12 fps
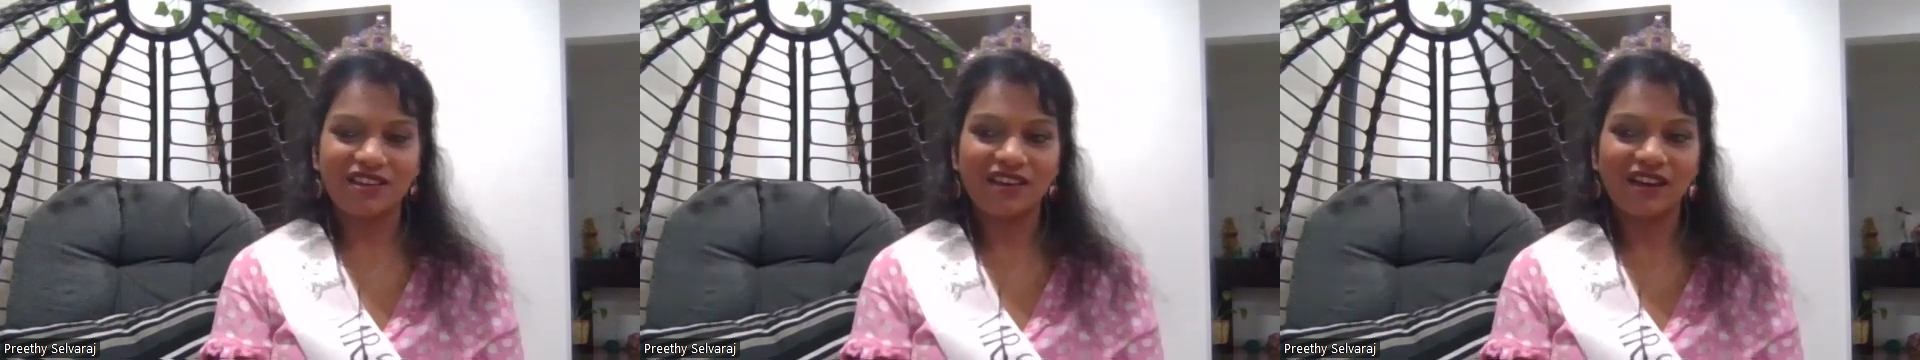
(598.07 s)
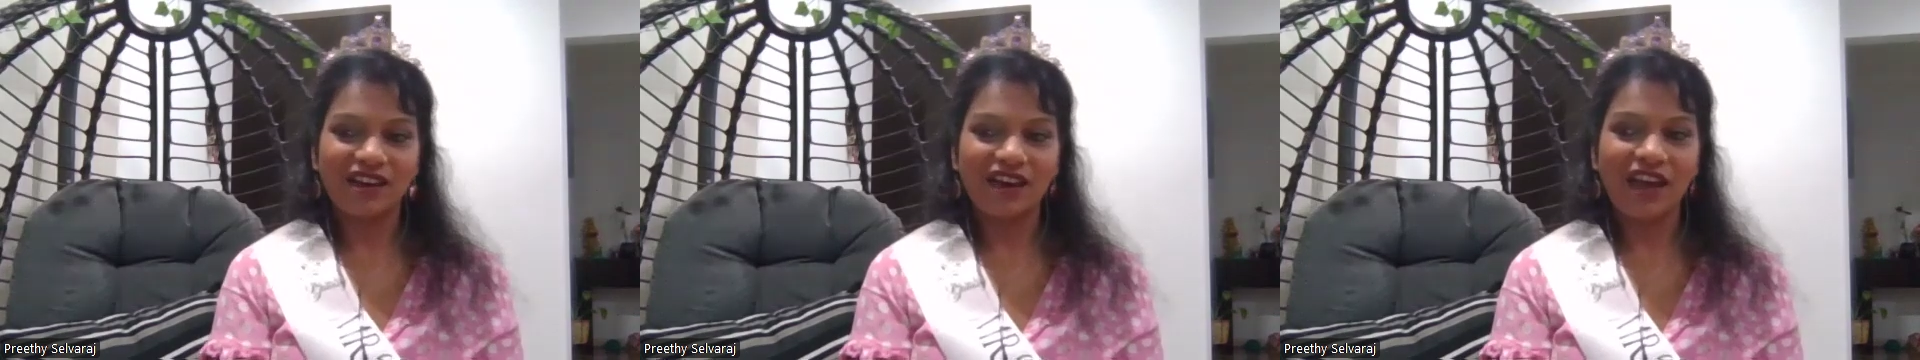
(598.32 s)

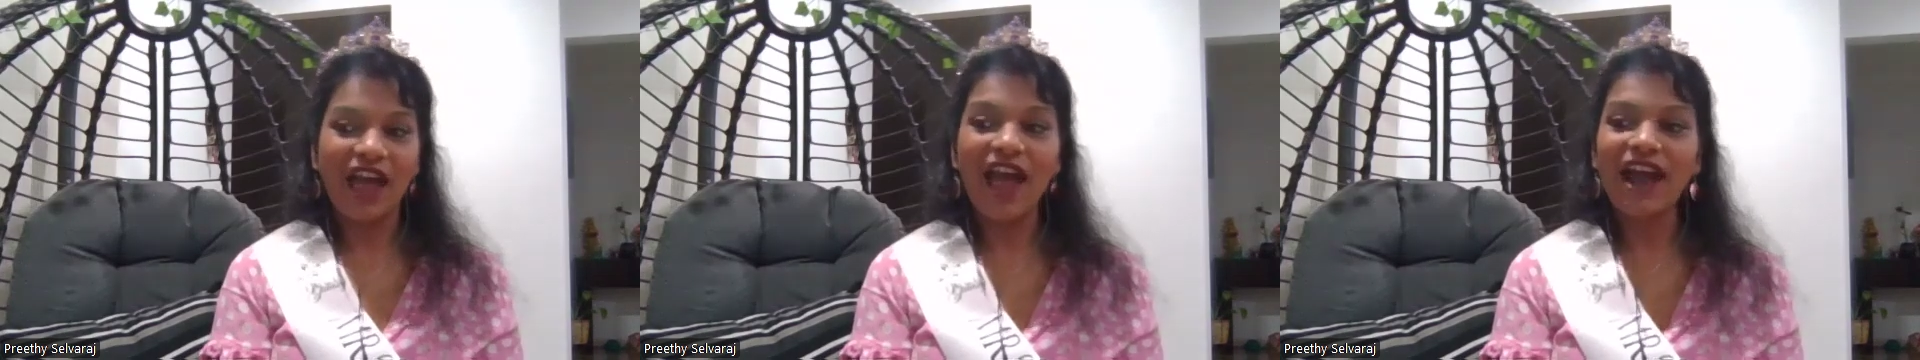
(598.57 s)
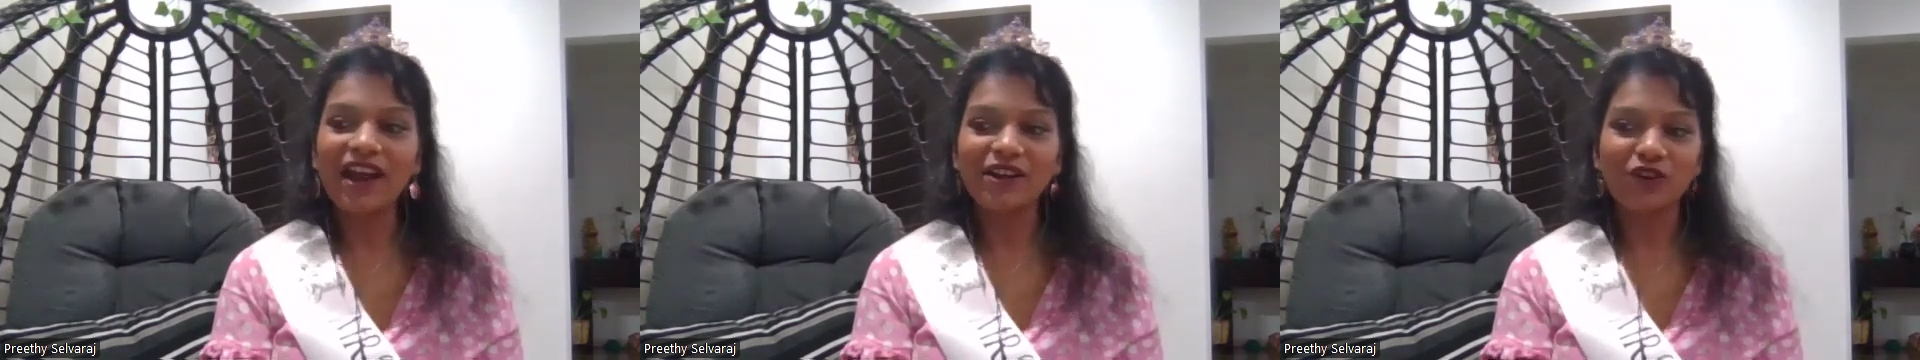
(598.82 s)

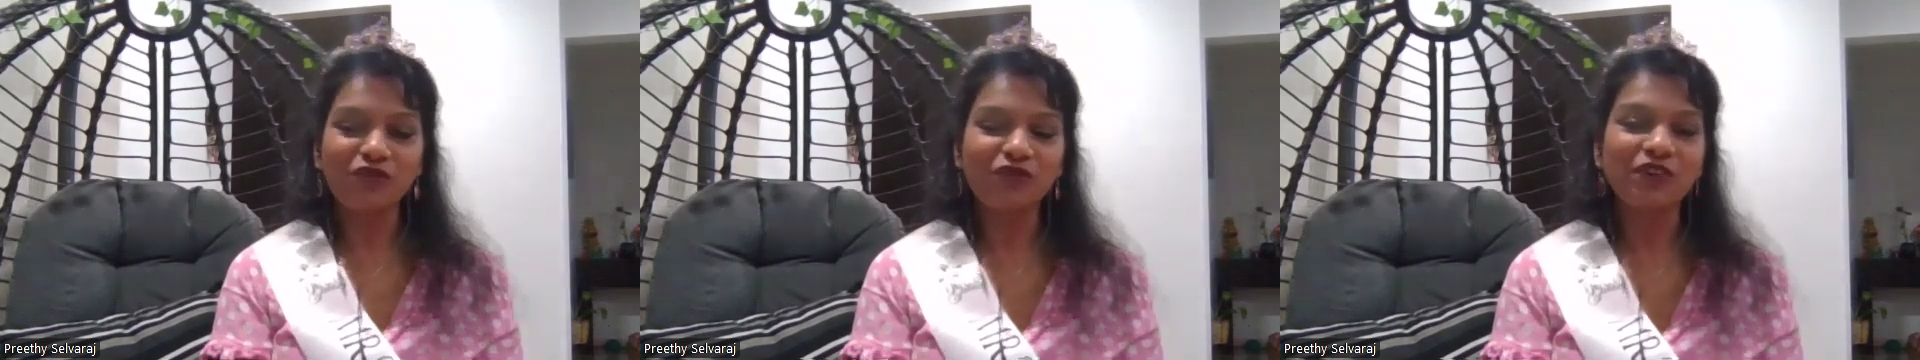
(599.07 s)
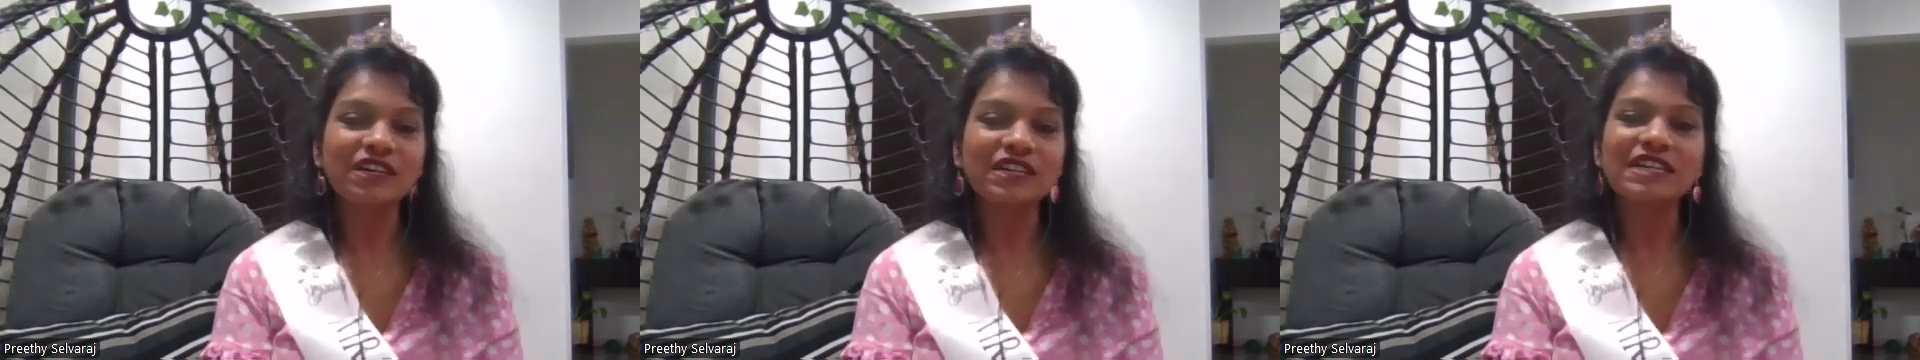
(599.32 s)
hand of
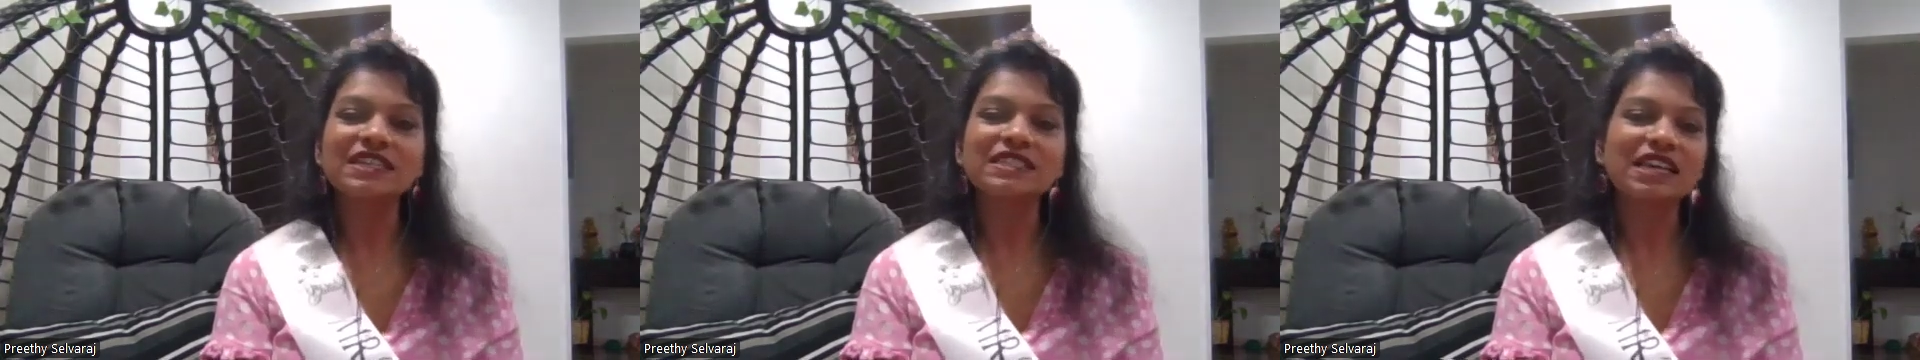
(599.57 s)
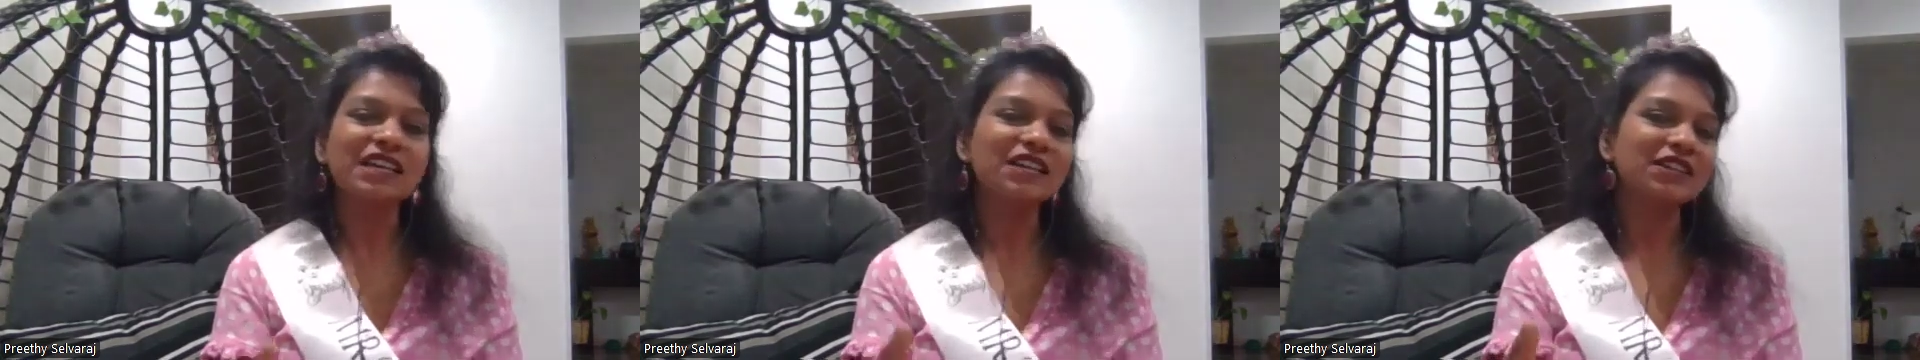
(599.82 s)
fitness
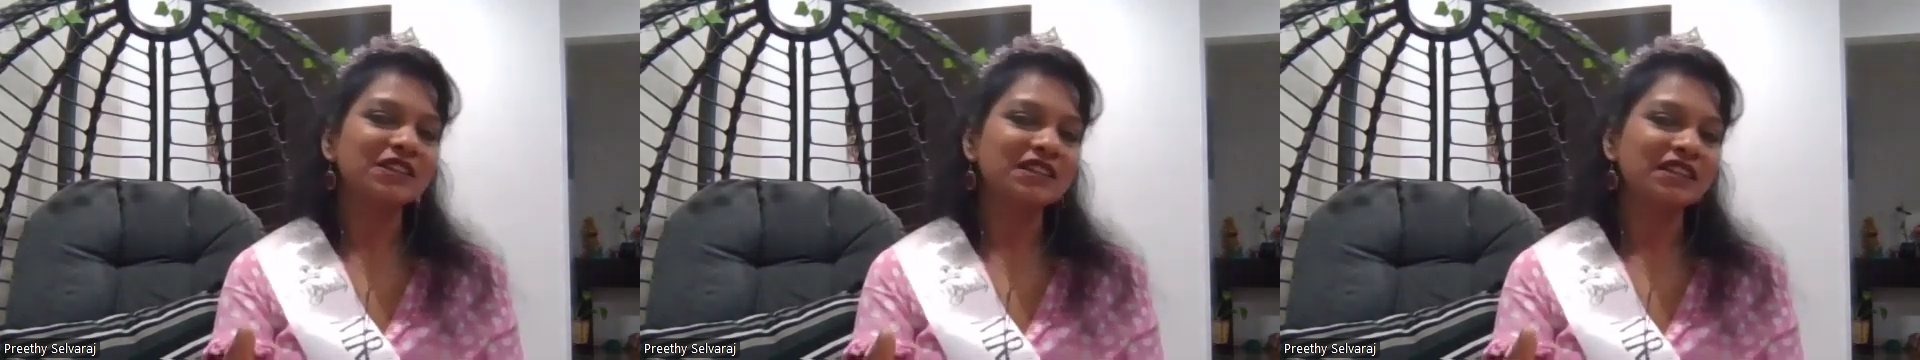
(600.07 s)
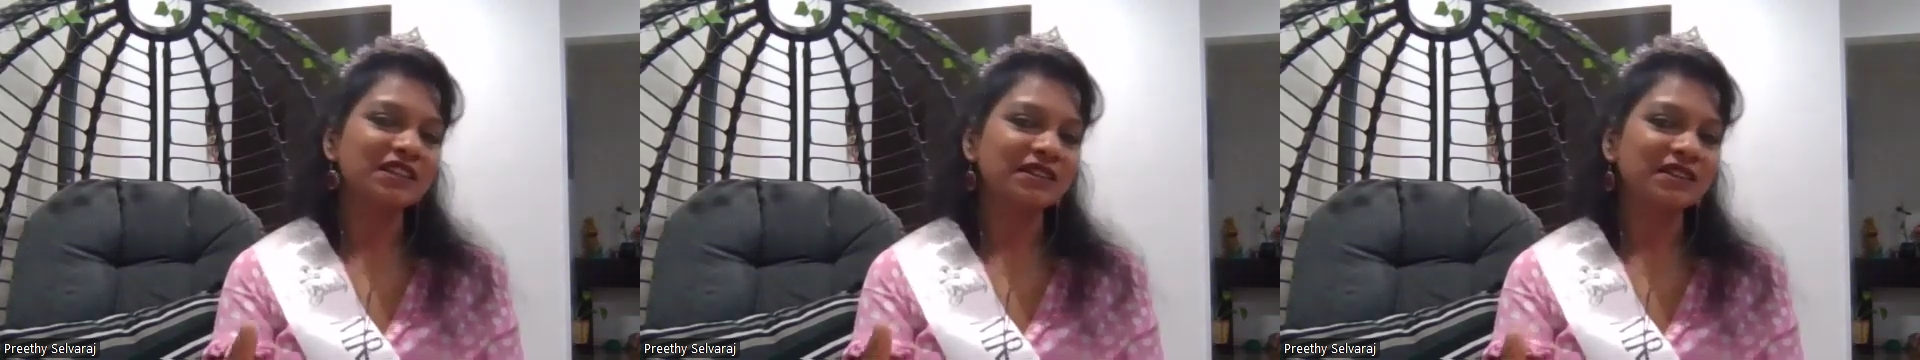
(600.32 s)
in